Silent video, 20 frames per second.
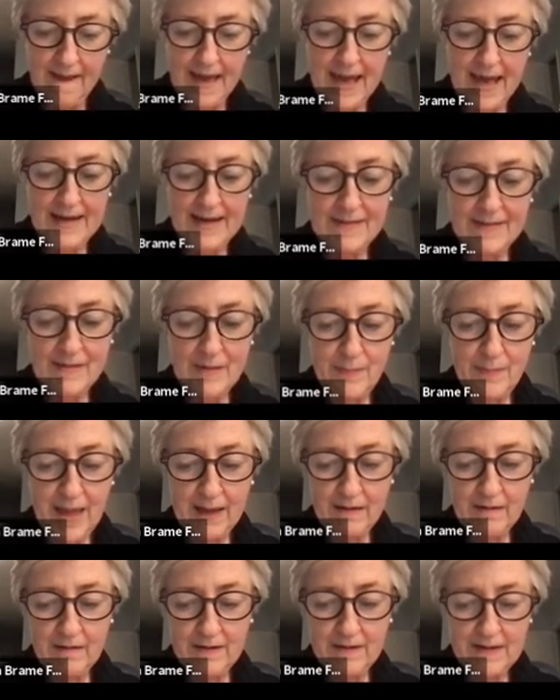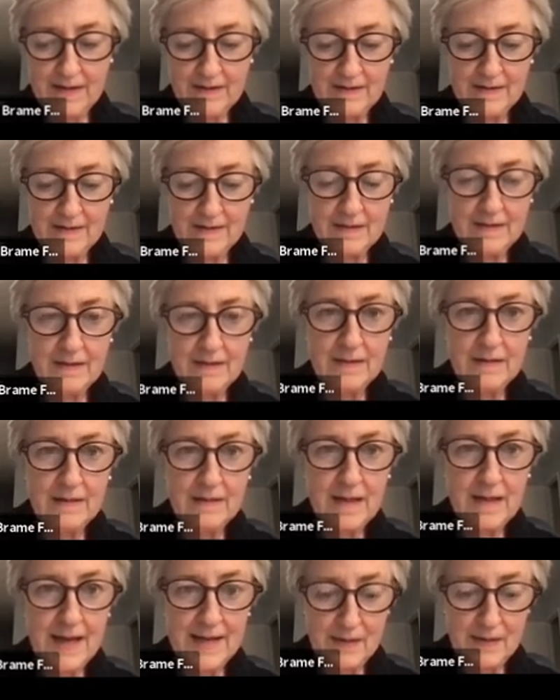and in the background, a
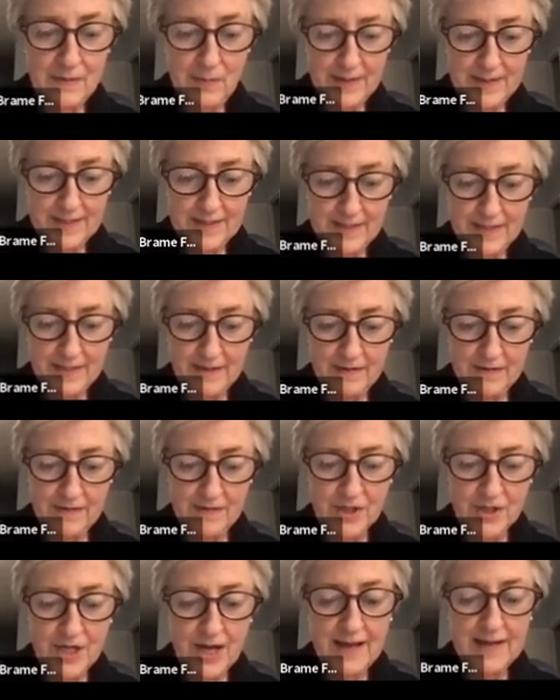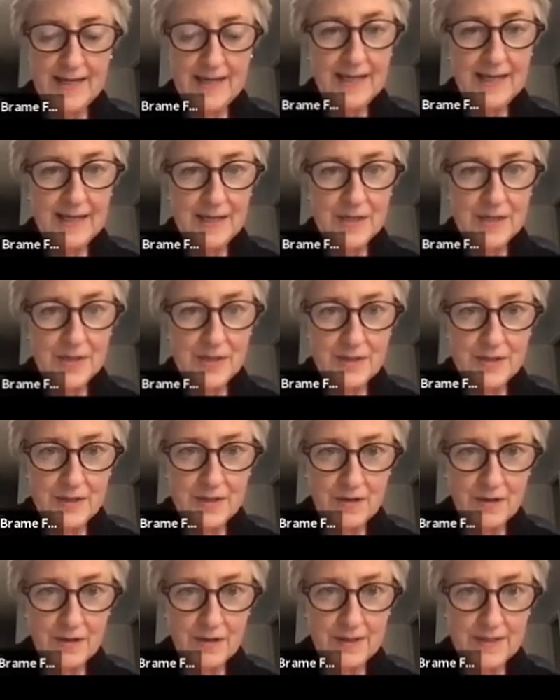lighted window shining into the
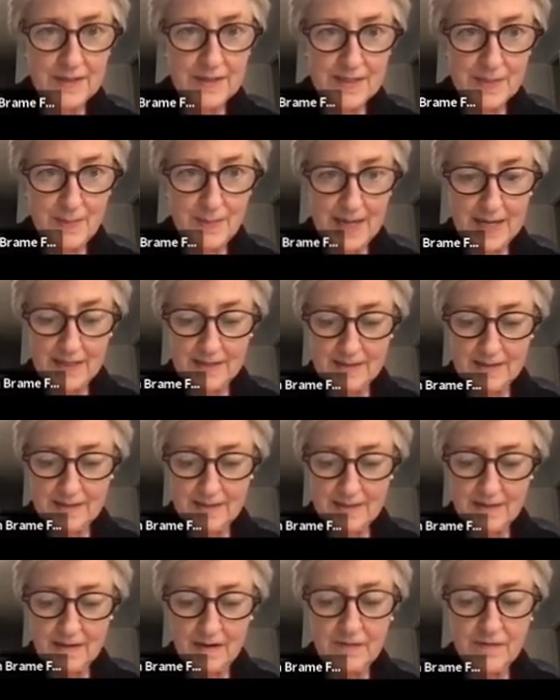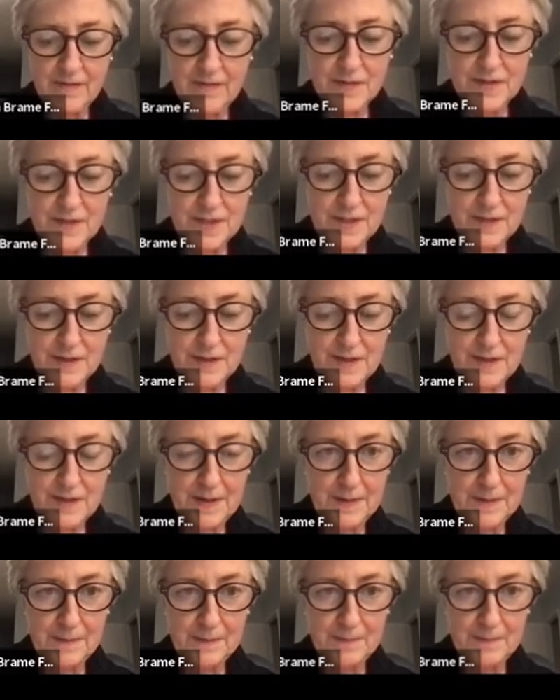darkened space of her
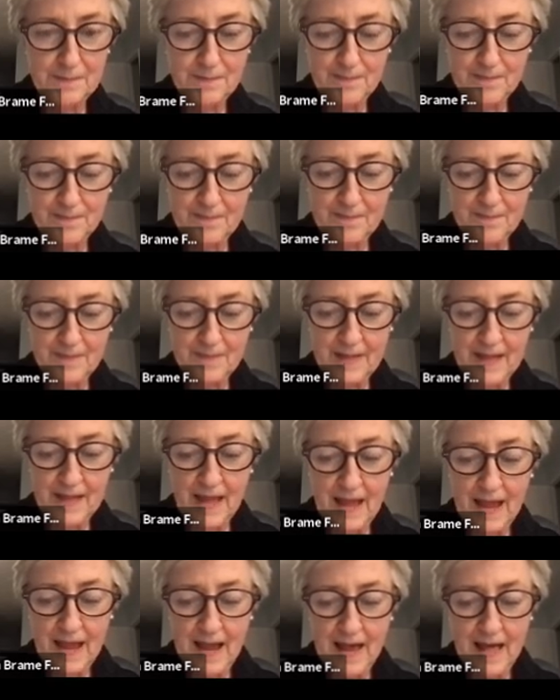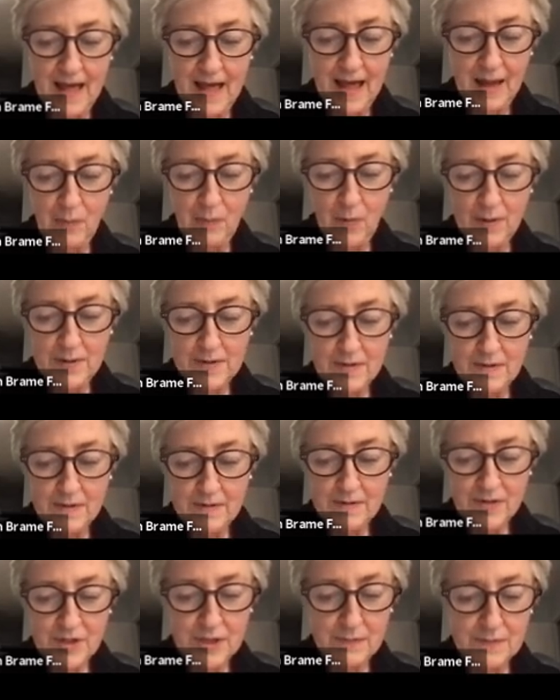studio. I wonder
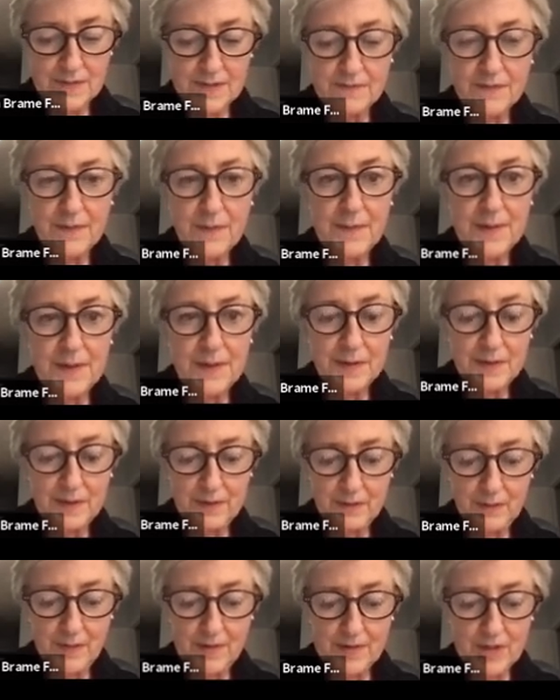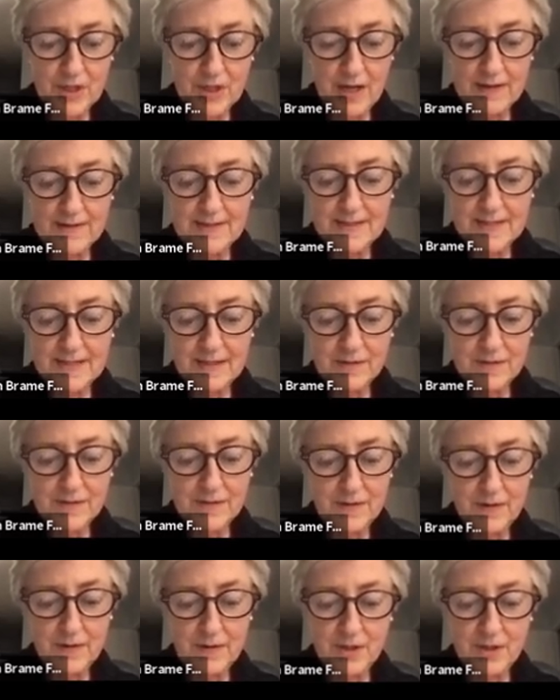if she was familiar with John Singer
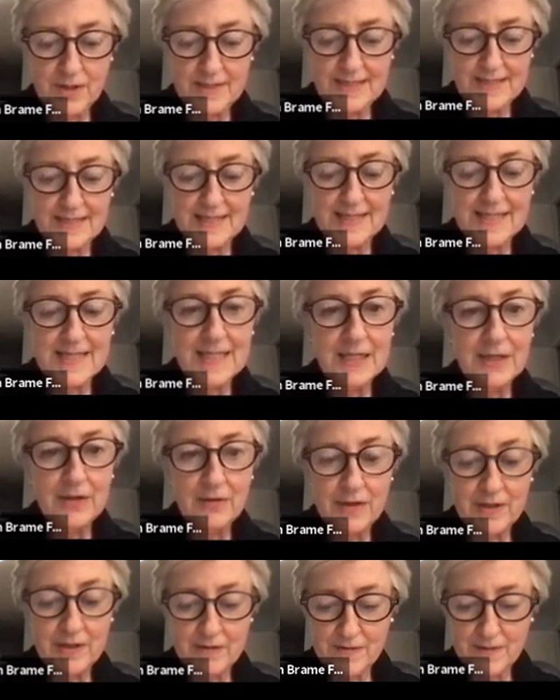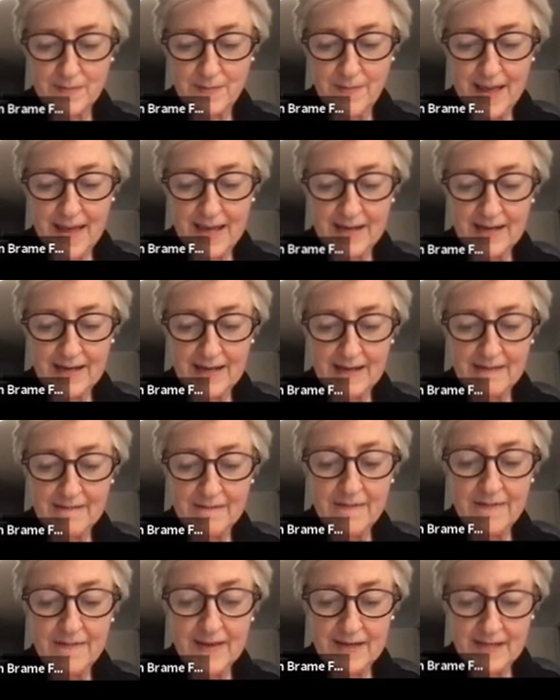Sargent's interiors made in
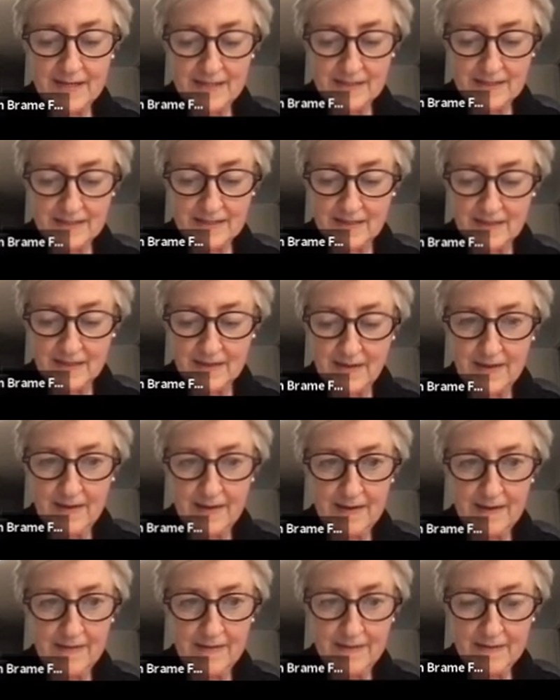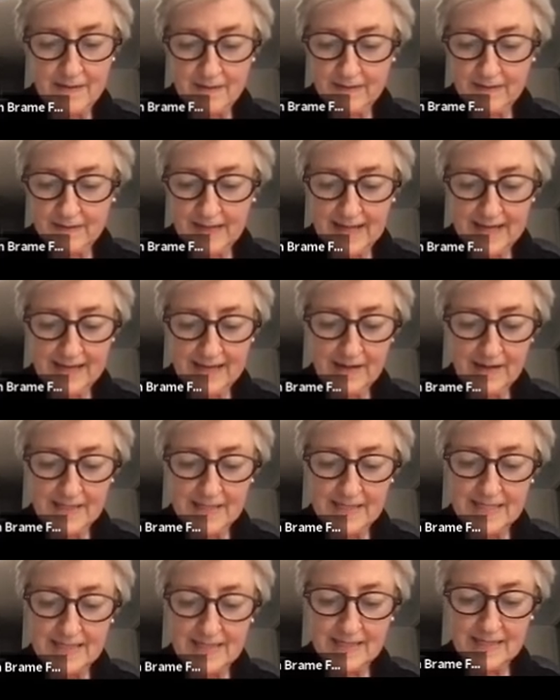Venice in the late
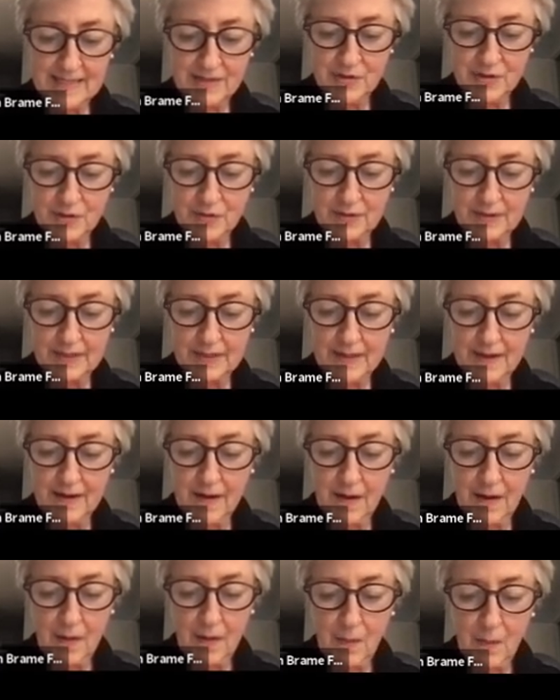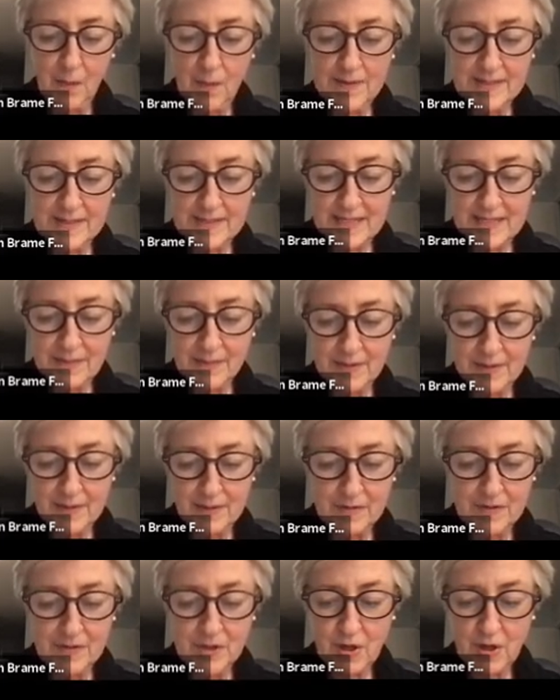19th century with
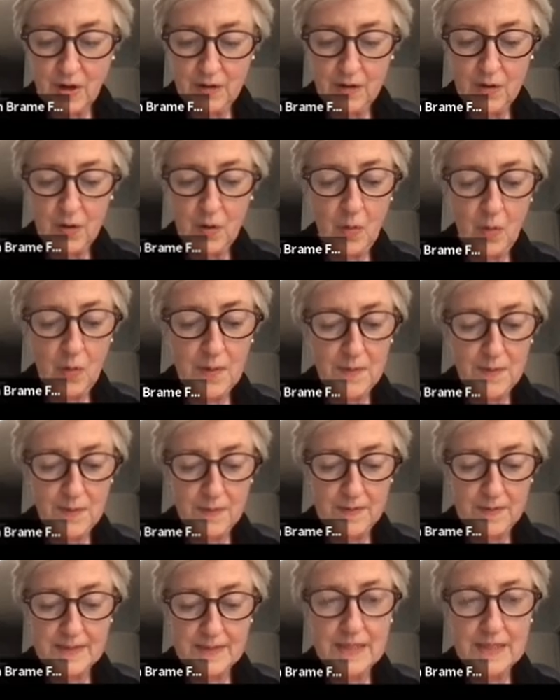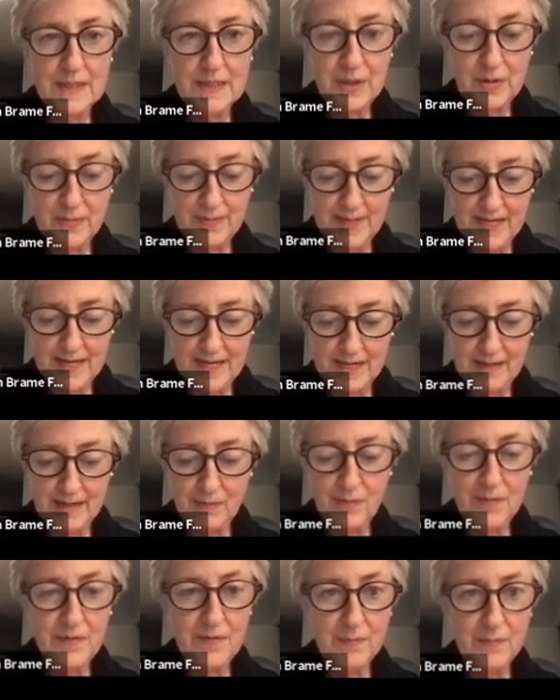similar dark corridors
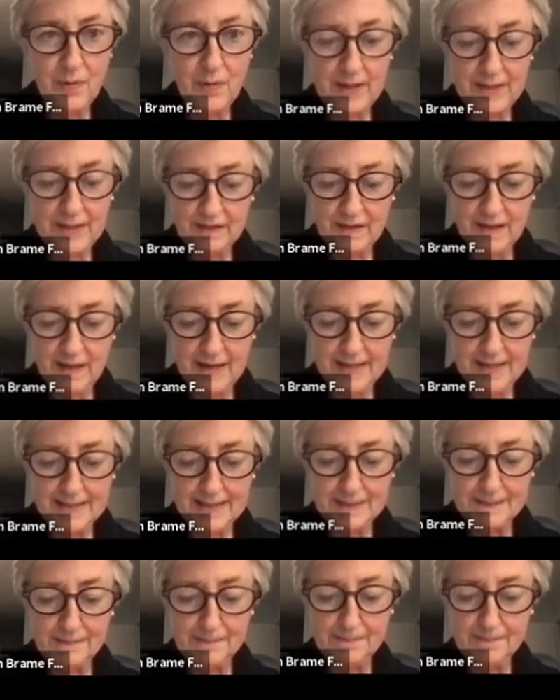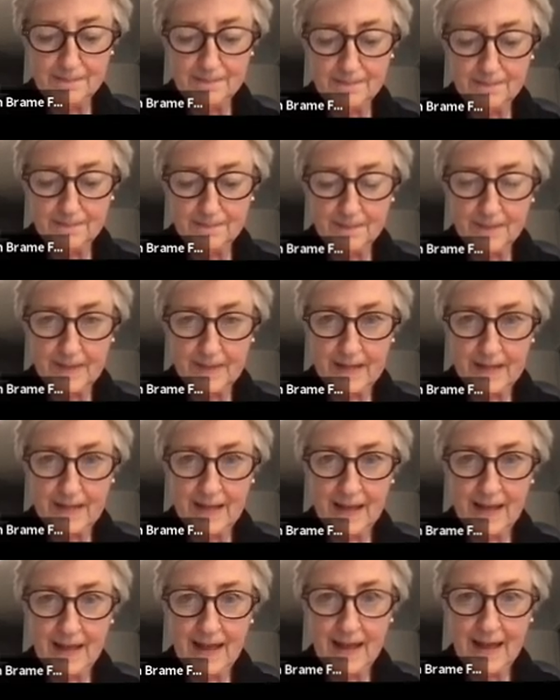illuminated with bright light.
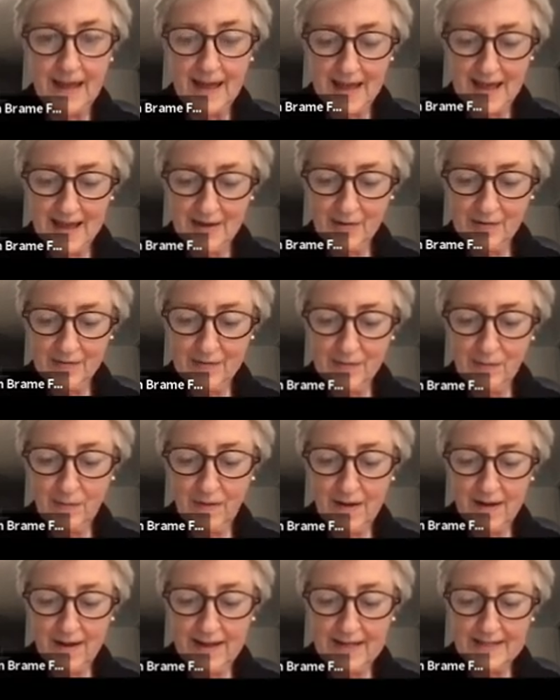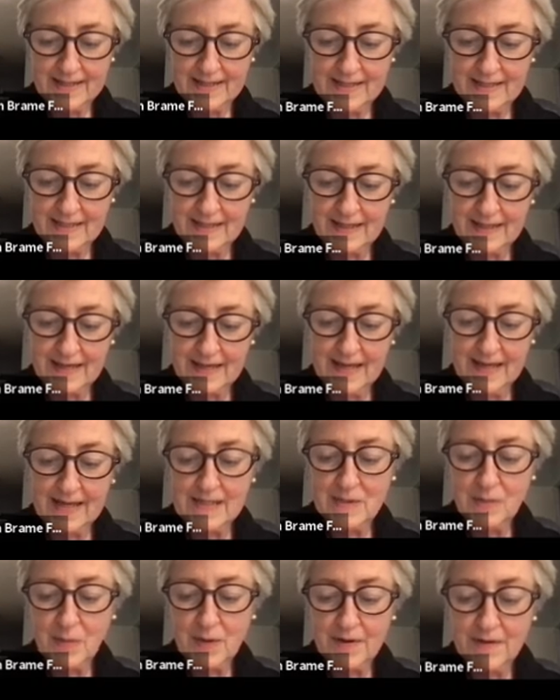And on the right
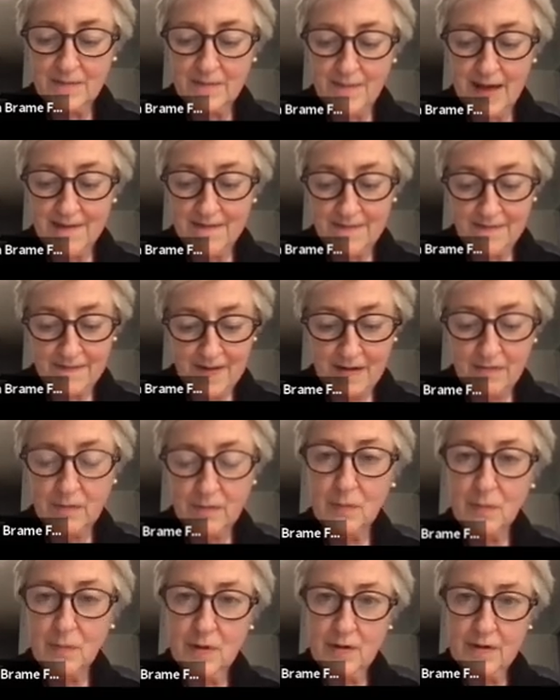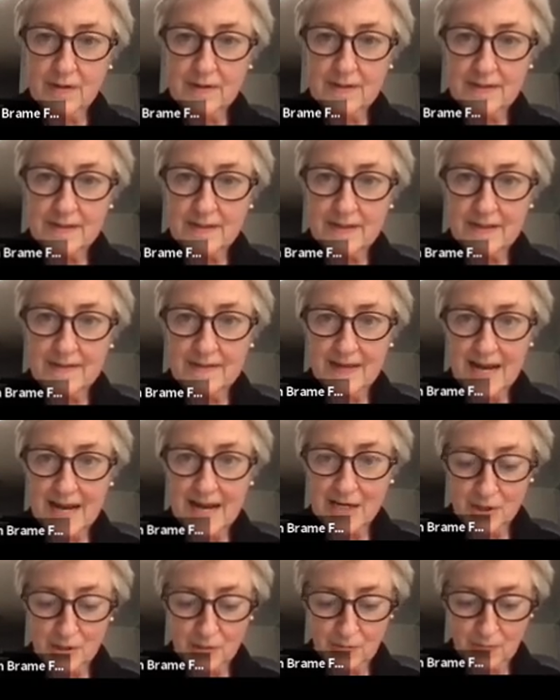is one of my favorite works in the
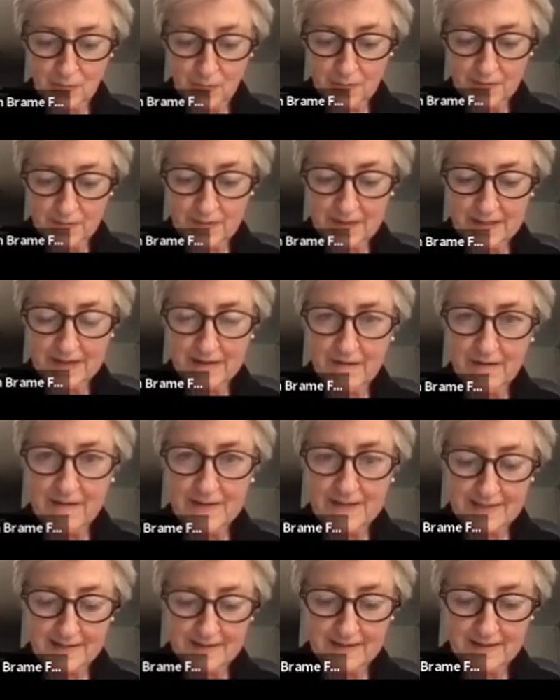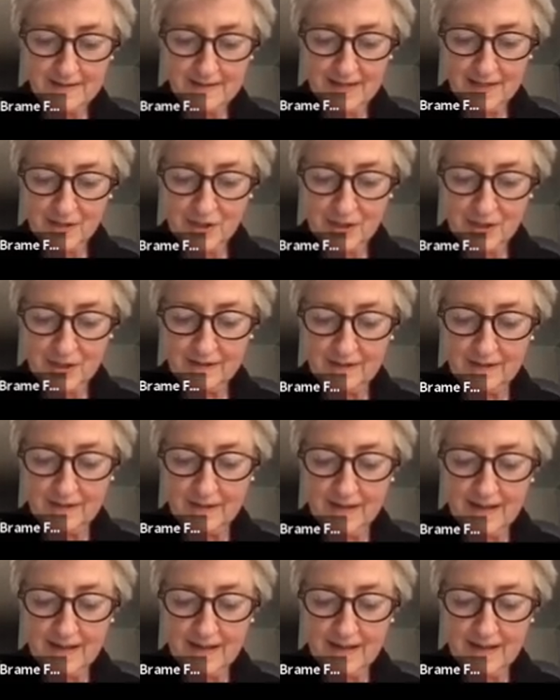National Portrait Gallery's collection,